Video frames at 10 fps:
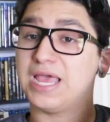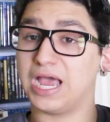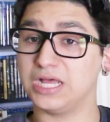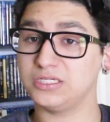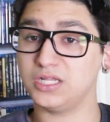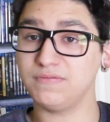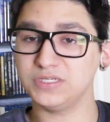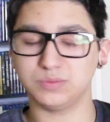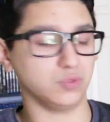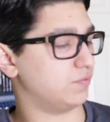I love
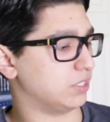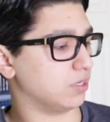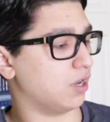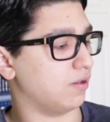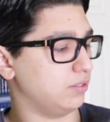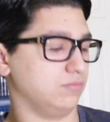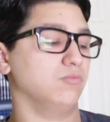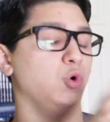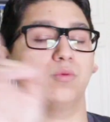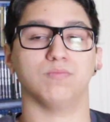this movie.
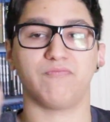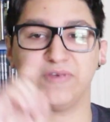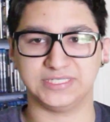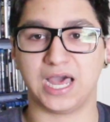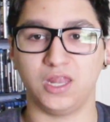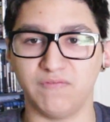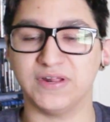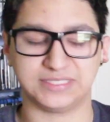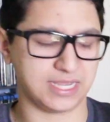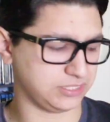Well, I love
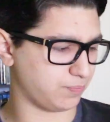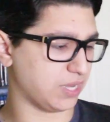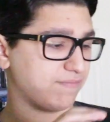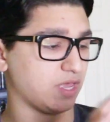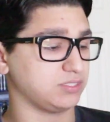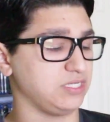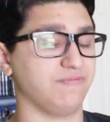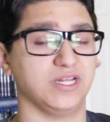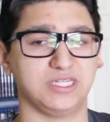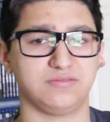Fantasia, but I've not seen
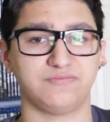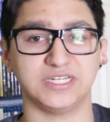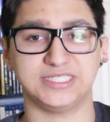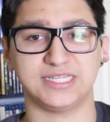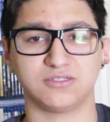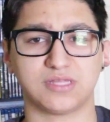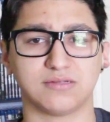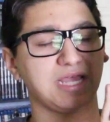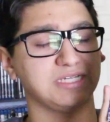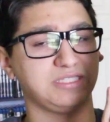Fantasia.
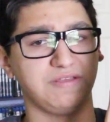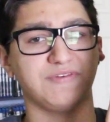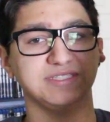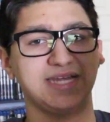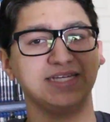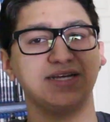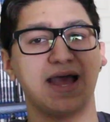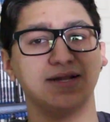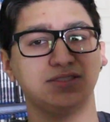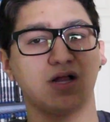That's the Fantasia
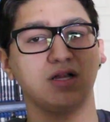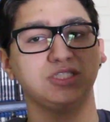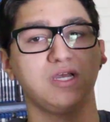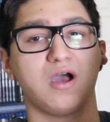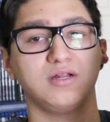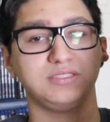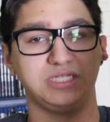Anthology on